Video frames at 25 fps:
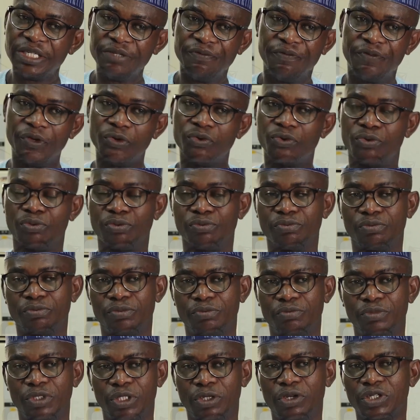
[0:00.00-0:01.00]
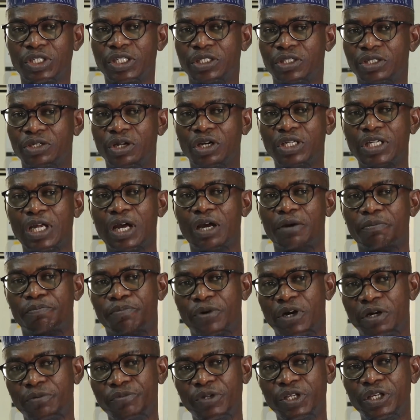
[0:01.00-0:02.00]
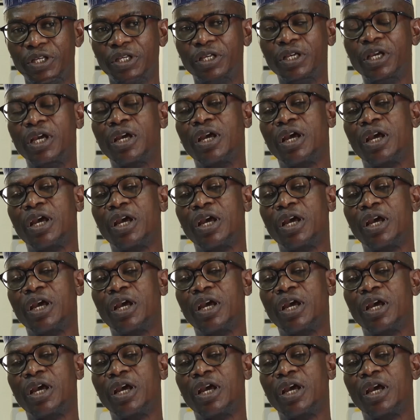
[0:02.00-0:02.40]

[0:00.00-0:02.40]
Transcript: review, because it's not that probably